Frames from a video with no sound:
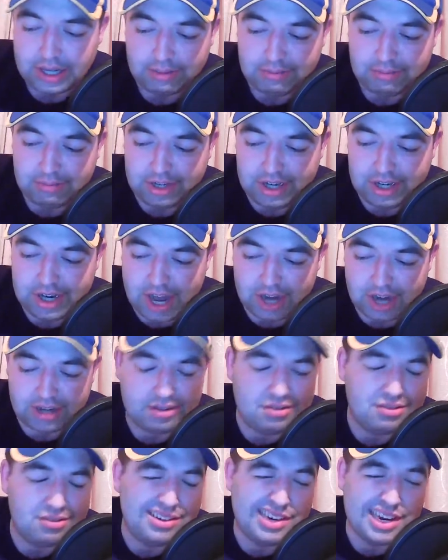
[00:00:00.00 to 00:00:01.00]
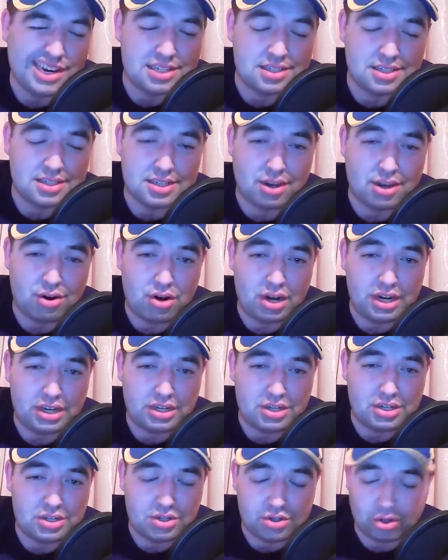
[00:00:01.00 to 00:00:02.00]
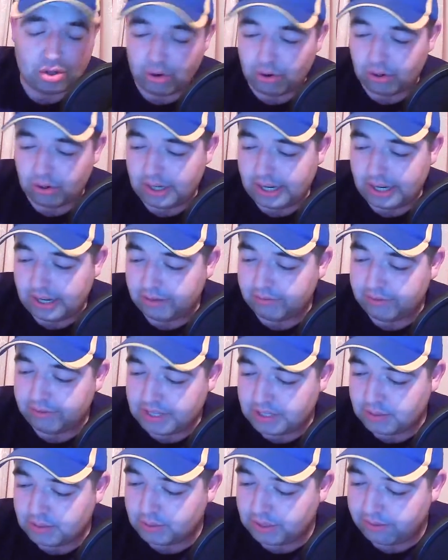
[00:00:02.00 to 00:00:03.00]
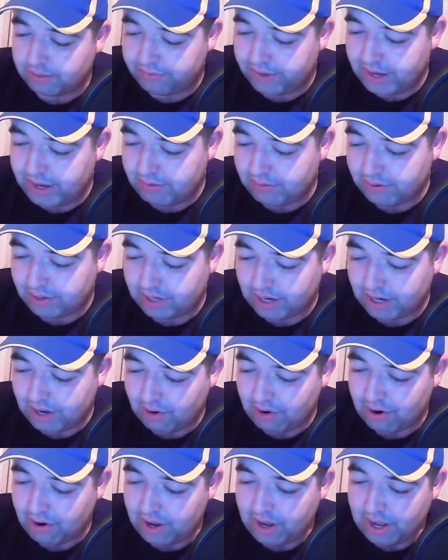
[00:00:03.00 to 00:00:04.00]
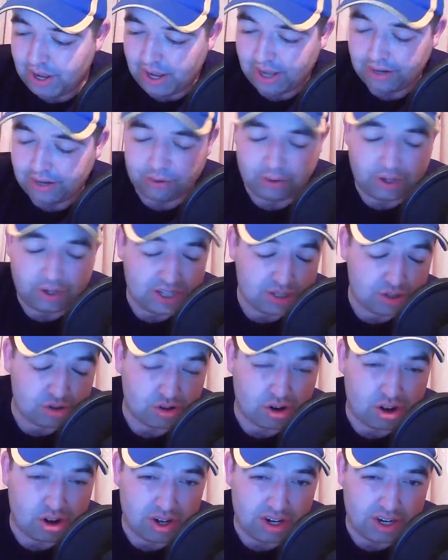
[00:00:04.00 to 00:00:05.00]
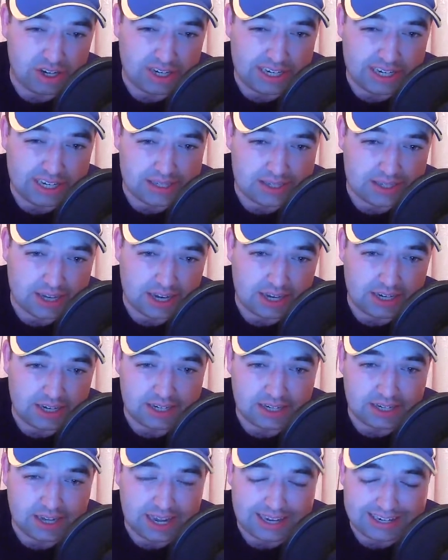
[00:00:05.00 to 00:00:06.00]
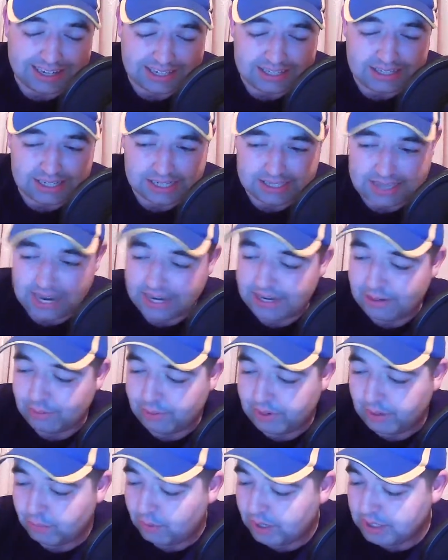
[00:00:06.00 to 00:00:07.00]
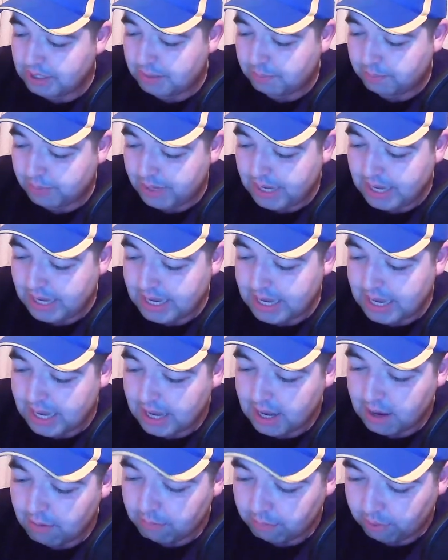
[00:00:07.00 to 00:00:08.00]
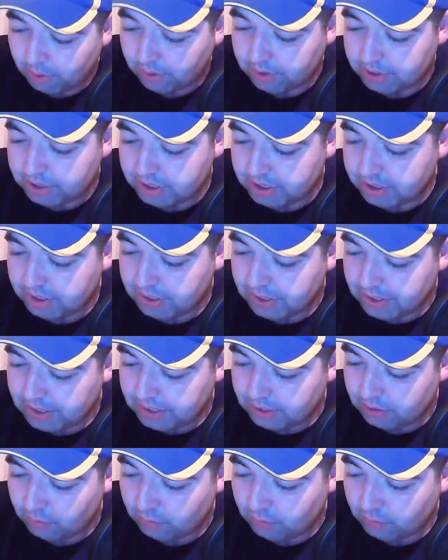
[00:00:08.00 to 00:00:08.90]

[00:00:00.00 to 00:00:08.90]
Not necessarily totally convinced with the favorite here. I know it is drawn on the inside, and that's exactly where you want to be, but the